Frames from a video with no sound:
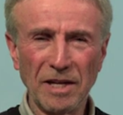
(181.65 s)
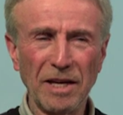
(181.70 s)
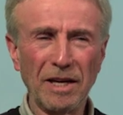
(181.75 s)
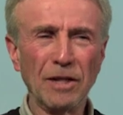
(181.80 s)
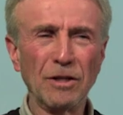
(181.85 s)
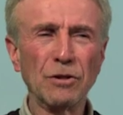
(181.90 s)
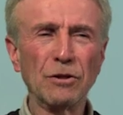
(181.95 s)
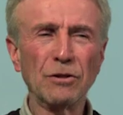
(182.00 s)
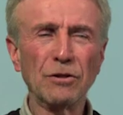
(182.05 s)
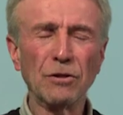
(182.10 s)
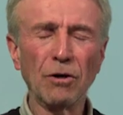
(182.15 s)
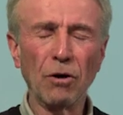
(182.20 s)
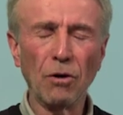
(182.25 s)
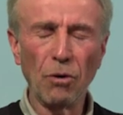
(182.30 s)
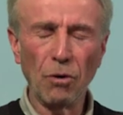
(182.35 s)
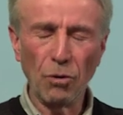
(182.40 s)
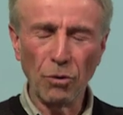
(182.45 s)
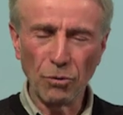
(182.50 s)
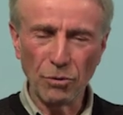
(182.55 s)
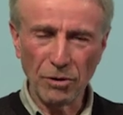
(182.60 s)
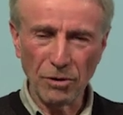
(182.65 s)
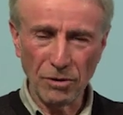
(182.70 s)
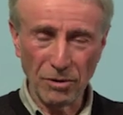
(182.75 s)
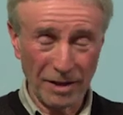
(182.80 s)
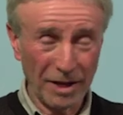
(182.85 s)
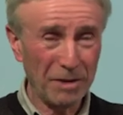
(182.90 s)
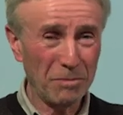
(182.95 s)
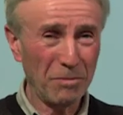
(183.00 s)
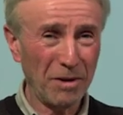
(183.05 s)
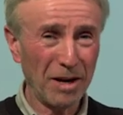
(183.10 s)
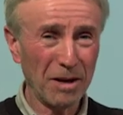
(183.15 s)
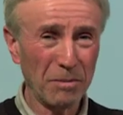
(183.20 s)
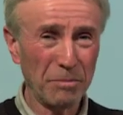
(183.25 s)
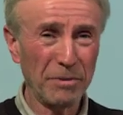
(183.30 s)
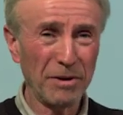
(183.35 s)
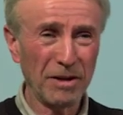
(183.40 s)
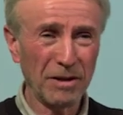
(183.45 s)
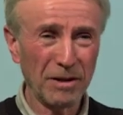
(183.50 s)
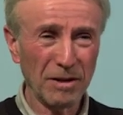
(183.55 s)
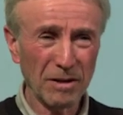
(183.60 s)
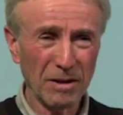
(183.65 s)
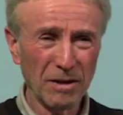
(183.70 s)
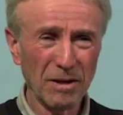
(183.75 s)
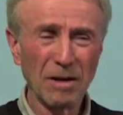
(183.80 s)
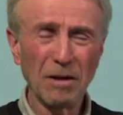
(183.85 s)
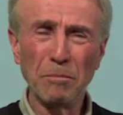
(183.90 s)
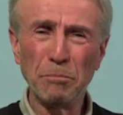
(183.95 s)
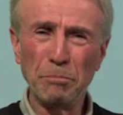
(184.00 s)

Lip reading: a total, in my opinion,